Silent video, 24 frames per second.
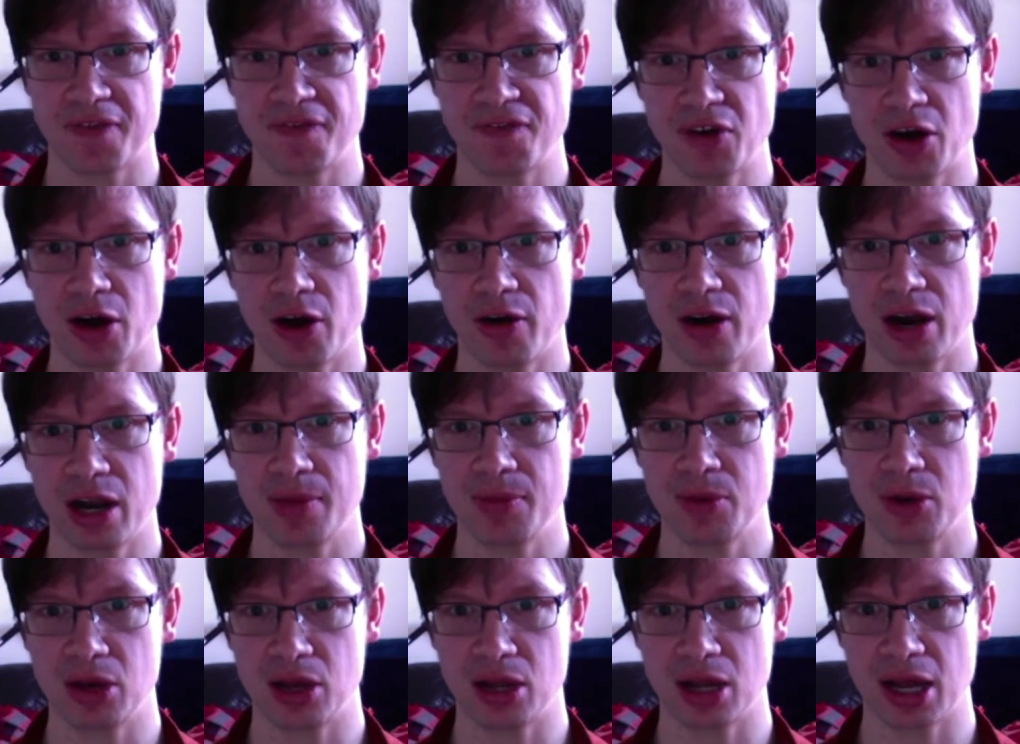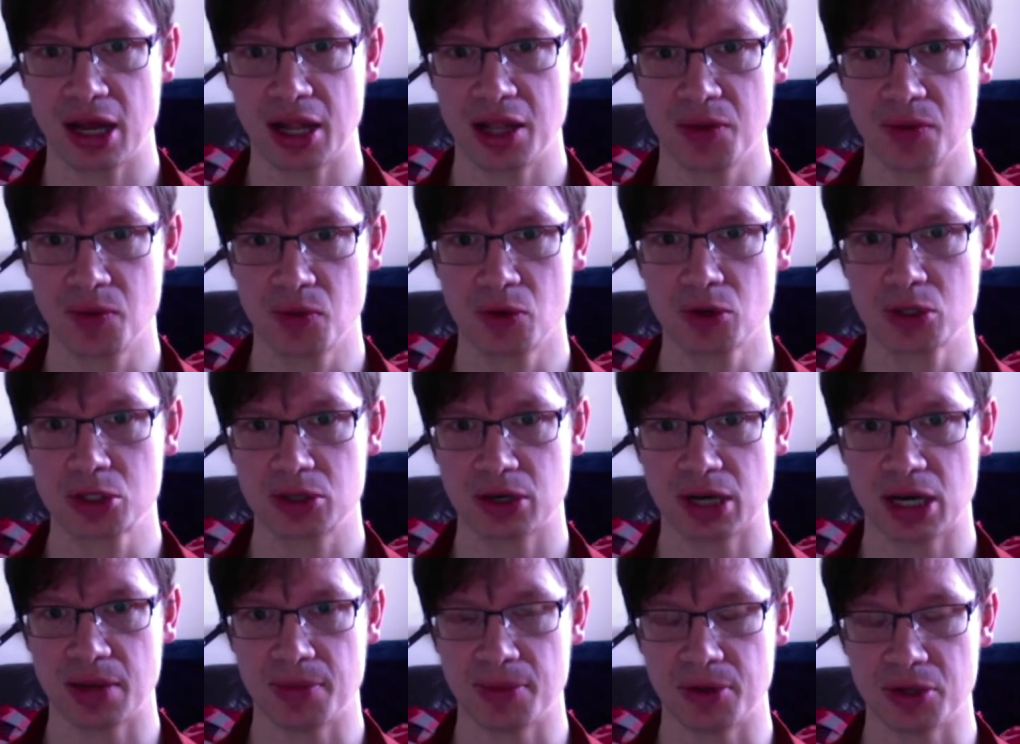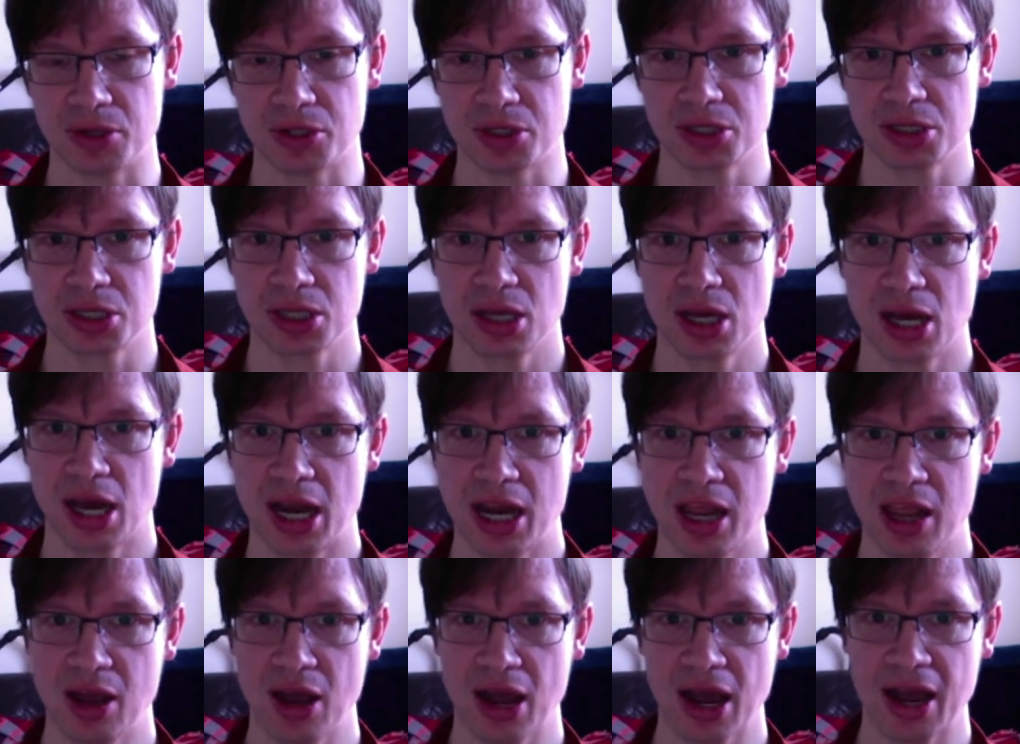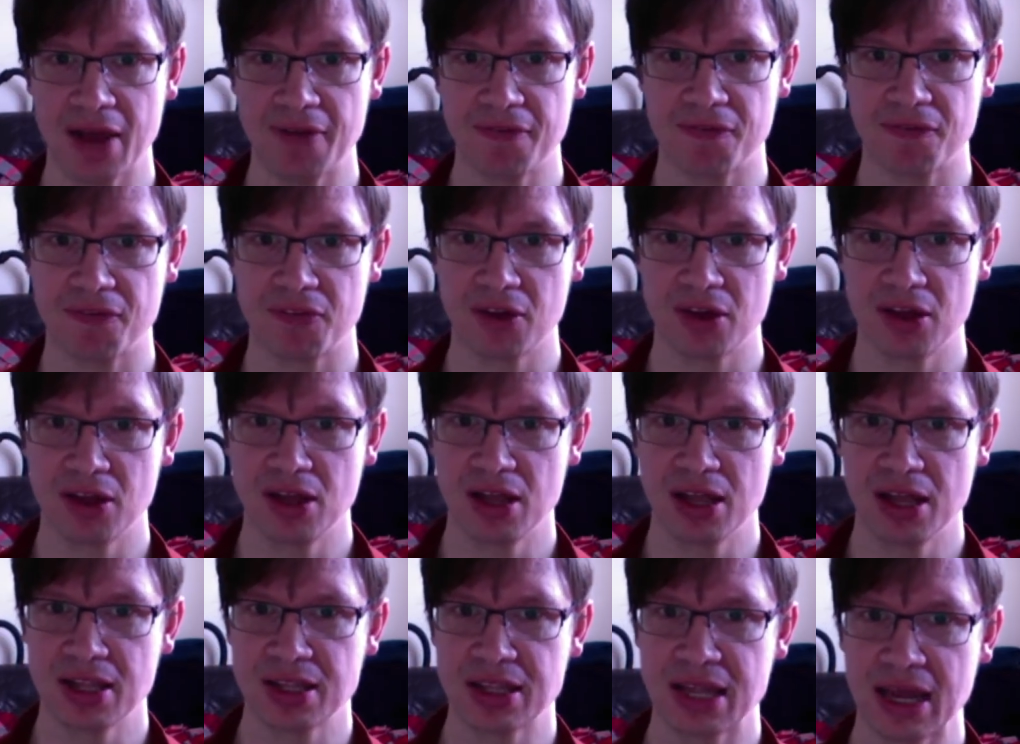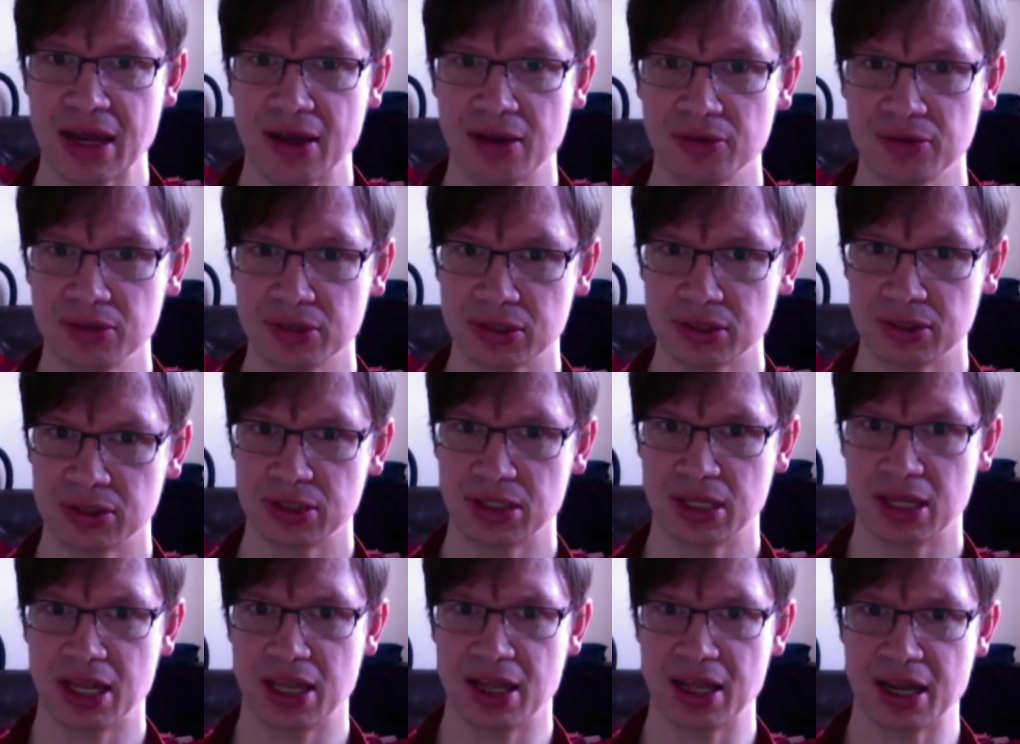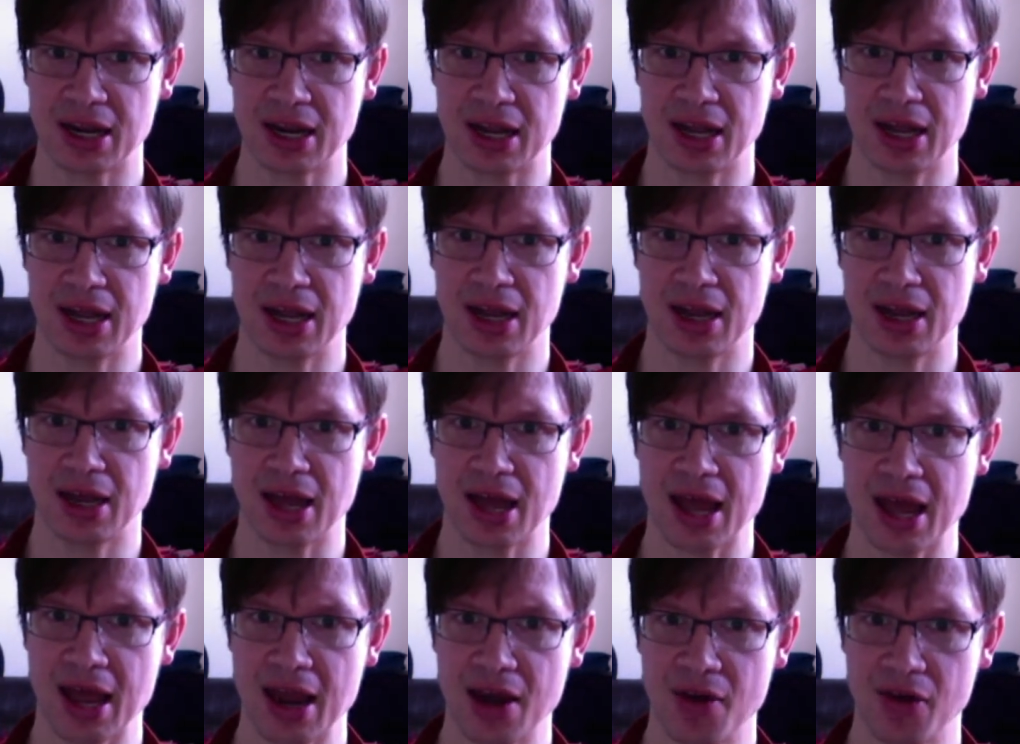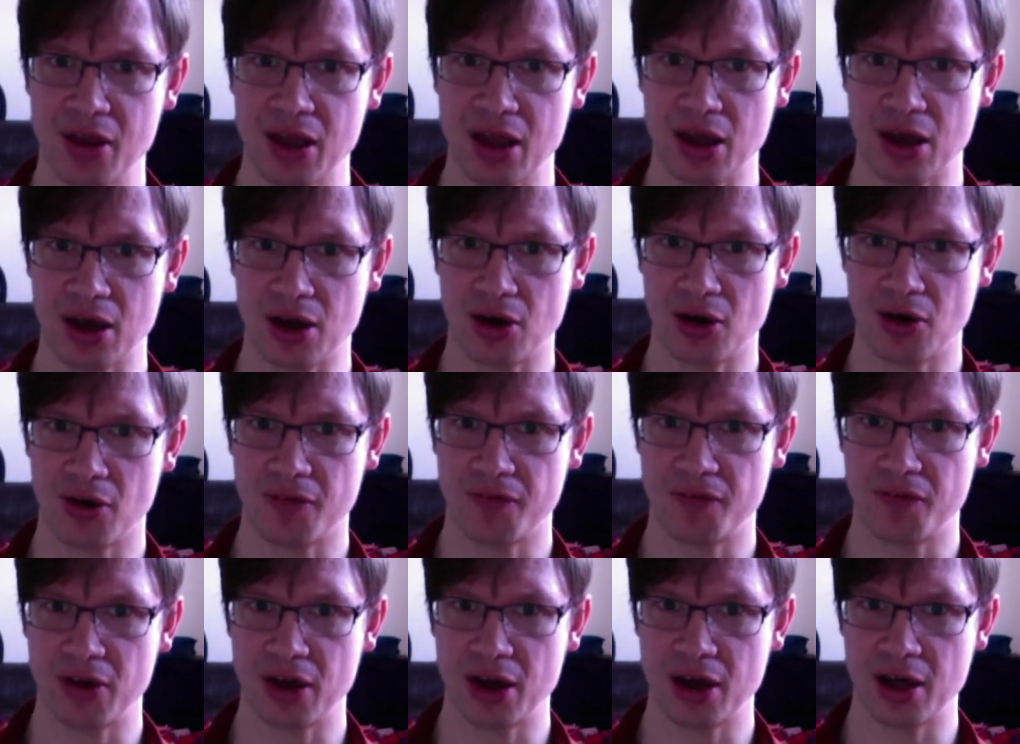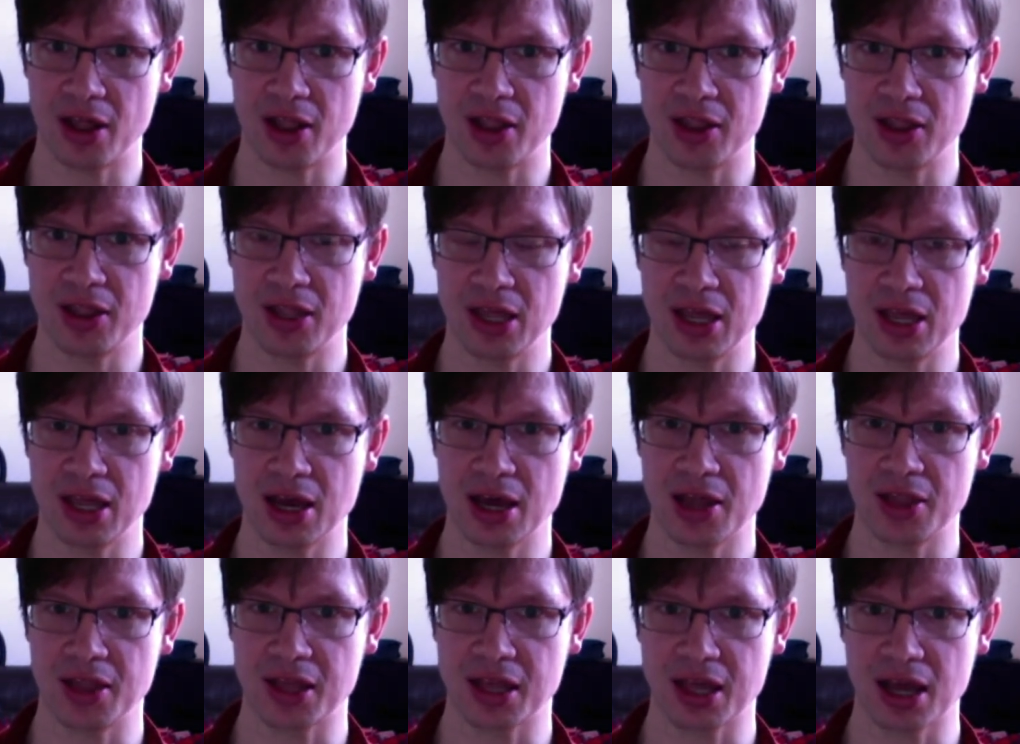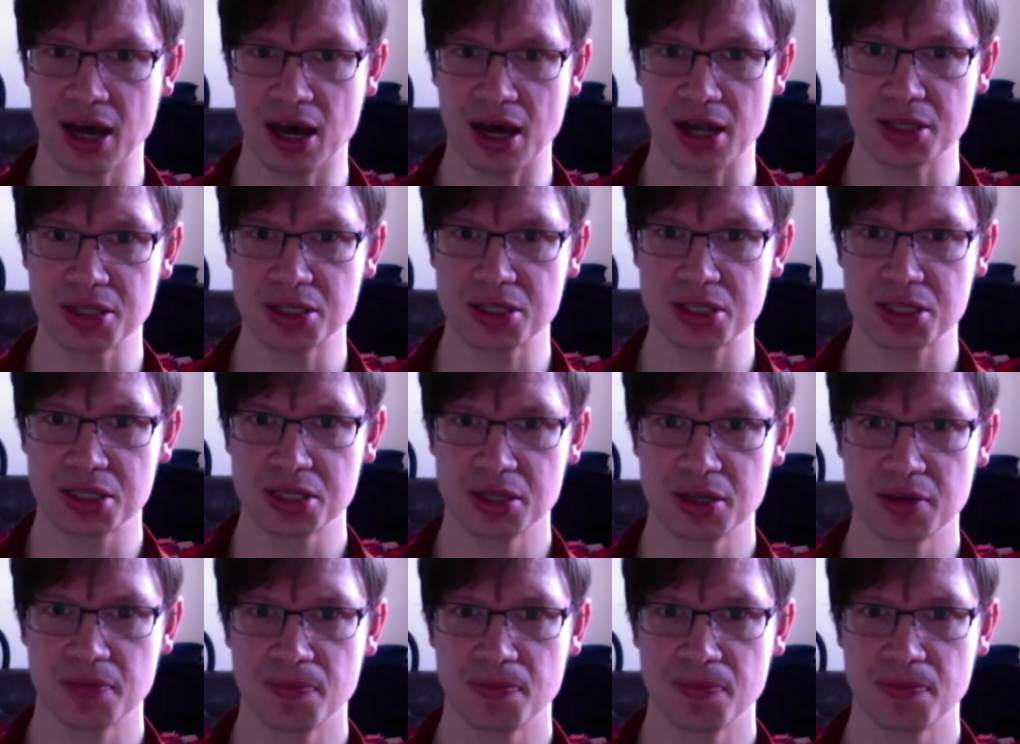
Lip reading: fire element and the water element, and you have down in that area of the guts,